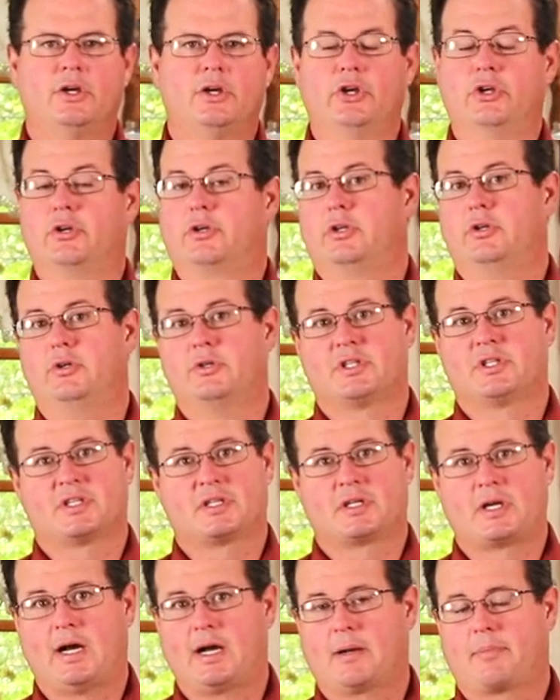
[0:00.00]
You can use a
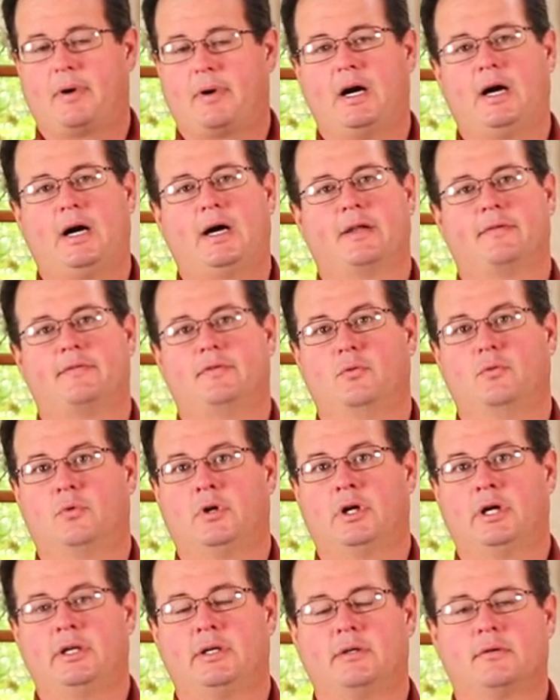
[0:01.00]
stock pot if you
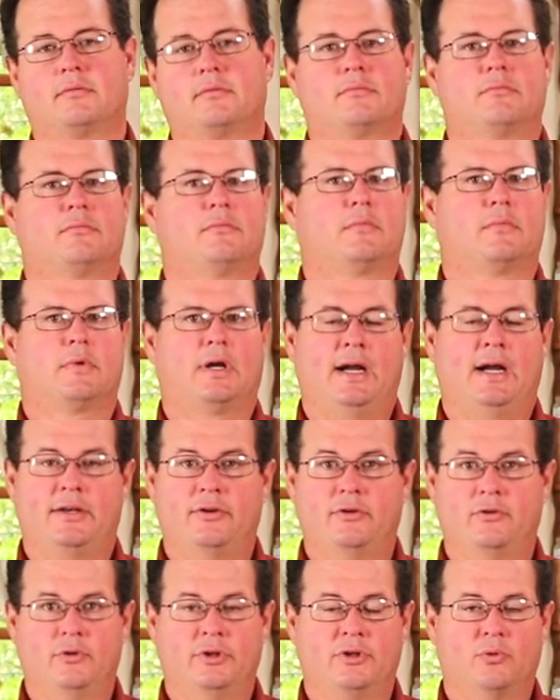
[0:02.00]
want. I
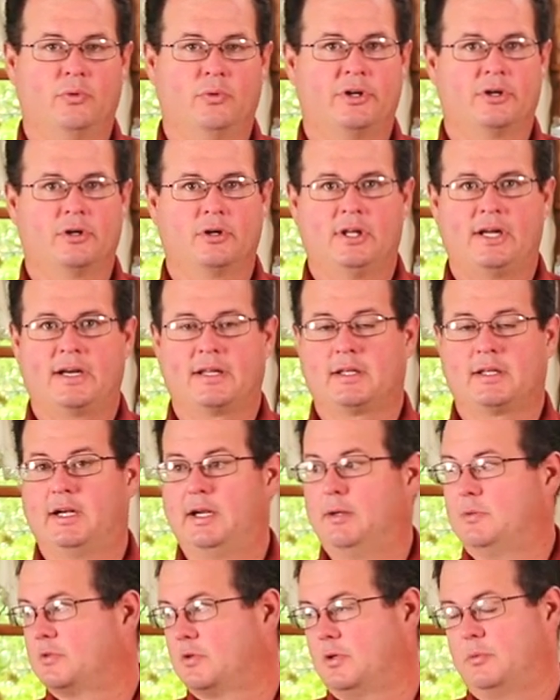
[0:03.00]
do in the winter a lot of
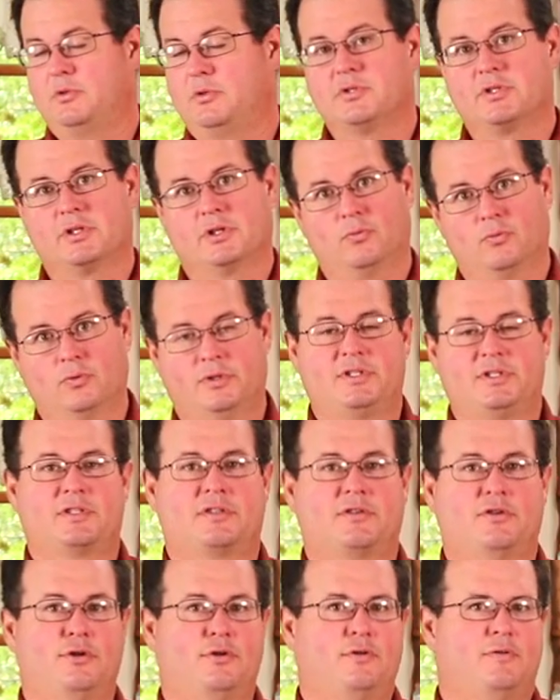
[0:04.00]
times when I'm using the wood
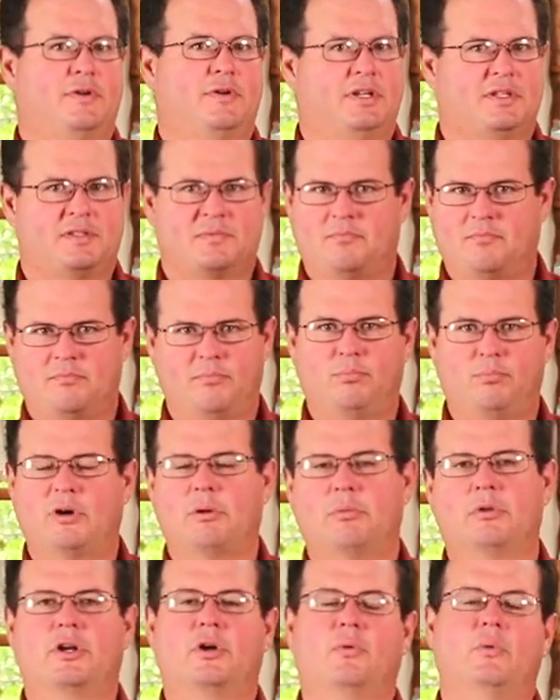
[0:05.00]
stove and it's
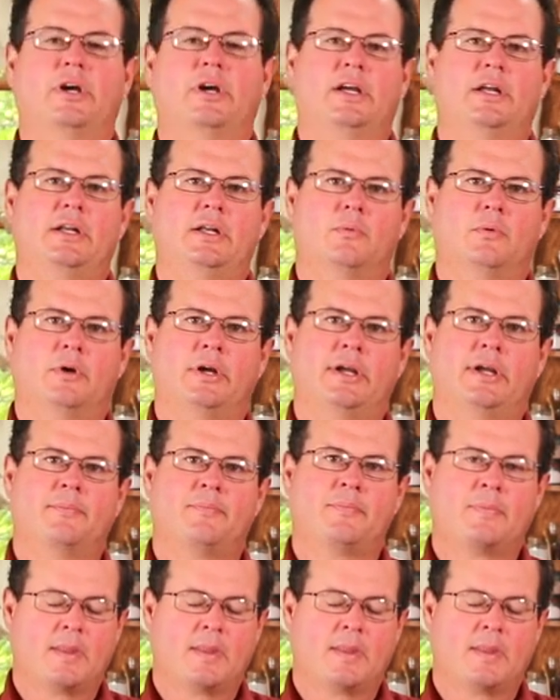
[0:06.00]
bubbling away anyway.